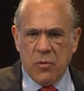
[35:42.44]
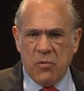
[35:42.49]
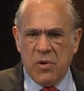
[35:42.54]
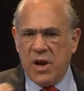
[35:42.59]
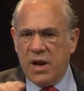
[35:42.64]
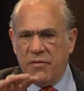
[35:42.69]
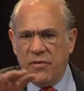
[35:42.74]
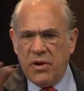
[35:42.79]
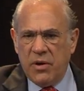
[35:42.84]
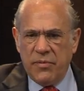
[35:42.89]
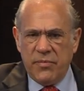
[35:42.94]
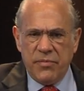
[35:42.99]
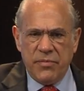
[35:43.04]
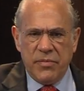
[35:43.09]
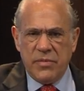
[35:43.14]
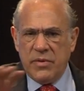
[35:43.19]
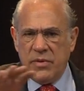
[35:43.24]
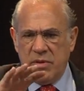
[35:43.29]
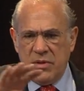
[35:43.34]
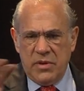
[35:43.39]

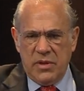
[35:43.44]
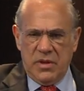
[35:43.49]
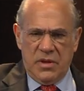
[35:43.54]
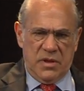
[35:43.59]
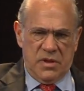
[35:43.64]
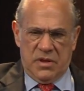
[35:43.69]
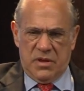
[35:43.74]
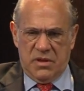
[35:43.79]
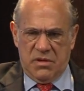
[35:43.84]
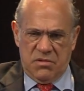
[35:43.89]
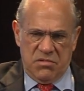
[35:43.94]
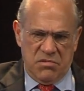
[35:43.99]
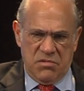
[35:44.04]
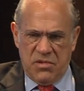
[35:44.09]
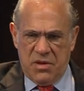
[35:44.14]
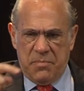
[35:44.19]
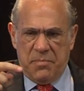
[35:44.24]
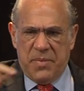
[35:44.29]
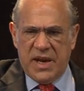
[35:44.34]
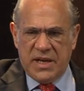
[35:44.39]
Whatever
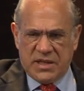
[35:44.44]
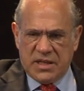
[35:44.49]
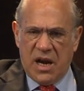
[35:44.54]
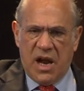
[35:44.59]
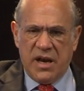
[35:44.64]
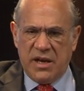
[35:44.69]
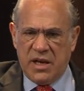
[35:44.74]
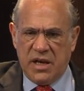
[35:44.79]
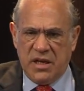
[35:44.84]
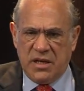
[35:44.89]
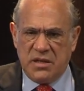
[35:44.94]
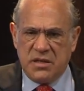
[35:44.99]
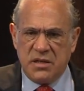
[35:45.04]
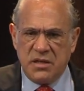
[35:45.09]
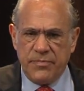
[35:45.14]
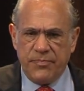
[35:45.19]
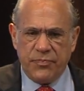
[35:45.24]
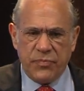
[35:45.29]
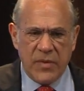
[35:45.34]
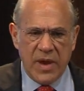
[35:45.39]
the baseline
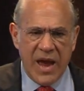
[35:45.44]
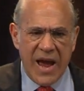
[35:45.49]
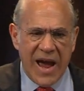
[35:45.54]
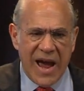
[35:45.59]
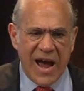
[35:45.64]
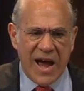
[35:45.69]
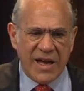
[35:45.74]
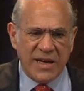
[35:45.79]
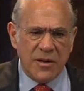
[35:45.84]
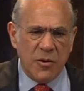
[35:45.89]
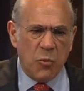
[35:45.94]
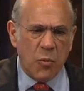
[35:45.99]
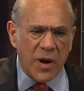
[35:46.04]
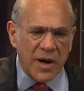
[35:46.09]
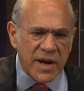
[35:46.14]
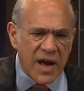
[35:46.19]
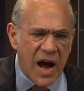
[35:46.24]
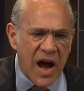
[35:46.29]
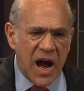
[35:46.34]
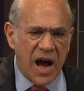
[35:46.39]
is, add
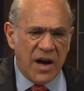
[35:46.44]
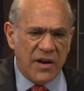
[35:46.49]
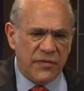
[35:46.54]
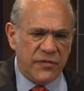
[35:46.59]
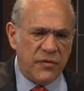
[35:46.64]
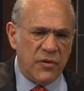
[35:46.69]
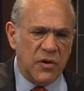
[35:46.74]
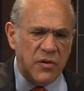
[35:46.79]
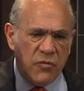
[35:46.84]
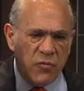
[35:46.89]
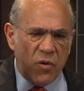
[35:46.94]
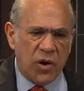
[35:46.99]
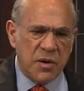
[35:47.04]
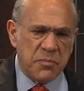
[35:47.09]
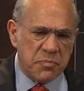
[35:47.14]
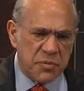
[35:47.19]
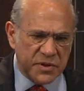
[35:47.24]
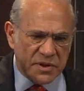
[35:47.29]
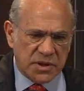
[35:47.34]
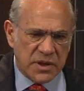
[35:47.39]

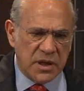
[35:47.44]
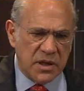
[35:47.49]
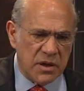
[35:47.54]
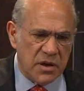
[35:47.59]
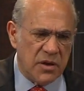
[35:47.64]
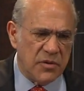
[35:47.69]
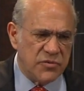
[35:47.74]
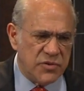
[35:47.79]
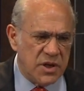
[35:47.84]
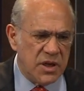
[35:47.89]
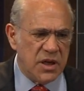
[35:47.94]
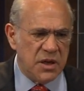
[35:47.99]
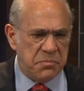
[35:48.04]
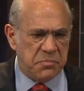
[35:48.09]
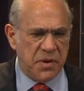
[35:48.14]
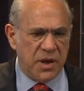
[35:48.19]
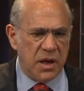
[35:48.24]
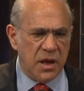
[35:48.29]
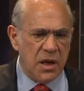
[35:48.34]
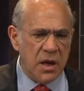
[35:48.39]
0.5% of
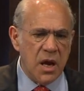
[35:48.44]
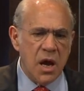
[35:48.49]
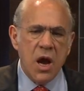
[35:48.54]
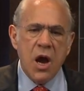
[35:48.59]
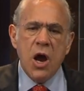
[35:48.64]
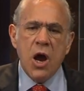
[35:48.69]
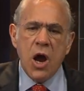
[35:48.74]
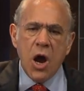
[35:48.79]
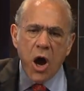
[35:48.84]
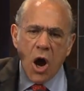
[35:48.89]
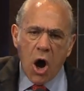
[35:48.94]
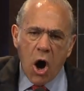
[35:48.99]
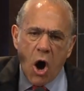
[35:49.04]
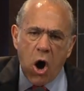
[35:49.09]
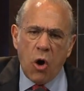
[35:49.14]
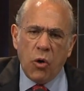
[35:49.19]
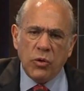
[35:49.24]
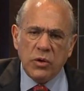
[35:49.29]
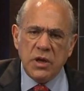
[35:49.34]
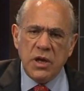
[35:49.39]
GDP
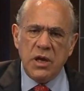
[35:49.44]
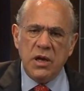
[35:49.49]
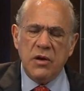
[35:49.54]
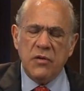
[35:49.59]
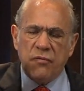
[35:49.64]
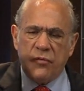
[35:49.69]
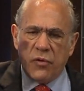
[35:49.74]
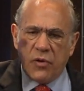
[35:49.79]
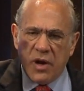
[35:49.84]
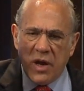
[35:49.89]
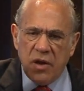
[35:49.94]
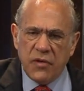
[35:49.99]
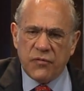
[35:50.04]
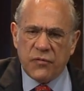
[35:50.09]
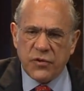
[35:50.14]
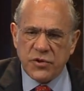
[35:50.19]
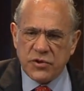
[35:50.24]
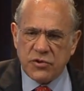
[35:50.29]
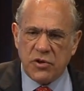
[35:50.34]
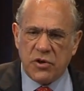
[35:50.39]
only for
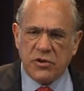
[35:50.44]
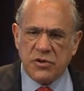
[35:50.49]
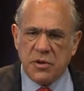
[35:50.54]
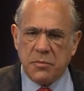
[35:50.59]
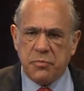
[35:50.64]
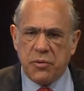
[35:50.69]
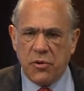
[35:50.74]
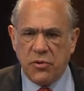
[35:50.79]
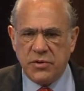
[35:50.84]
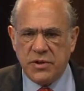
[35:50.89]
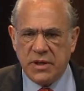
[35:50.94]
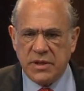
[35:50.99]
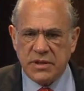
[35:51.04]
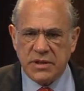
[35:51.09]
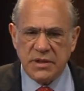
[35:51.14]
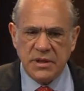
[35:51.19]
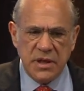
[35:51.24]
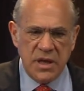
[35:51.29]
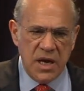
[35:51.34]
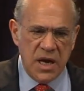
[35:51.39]
infrastructure
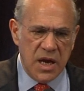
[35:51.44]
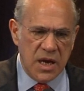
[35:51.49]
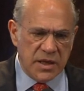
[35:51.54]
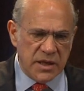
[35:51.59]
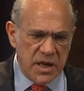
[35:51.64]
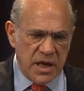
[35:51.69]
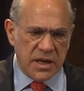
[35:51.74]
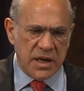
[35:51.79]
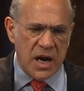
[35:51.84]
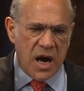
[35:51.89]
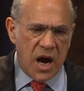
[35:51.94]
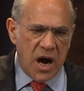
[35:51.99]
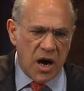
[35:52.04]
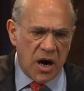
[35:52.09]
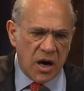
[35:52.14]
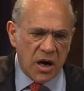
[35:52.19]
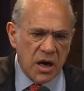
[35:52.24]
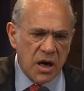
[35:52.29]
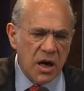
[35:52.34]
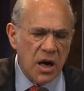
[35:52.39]
projects that
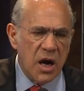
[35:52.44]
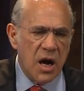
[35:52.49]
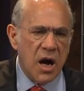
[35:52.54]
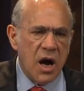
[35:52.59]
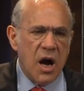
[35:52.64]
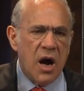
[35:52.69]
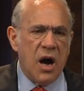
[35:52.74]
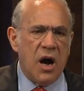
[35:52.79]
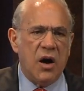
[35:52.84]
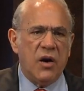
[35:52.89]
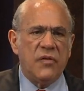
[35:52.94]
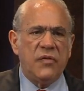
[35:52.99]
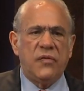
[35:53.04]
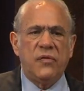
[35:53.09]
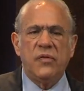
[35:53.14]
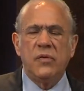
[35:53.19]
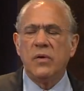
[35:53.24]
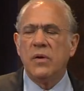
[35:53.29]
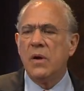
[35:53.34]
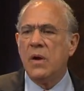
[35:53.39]
are
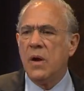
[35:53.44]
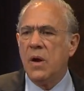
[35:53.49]
of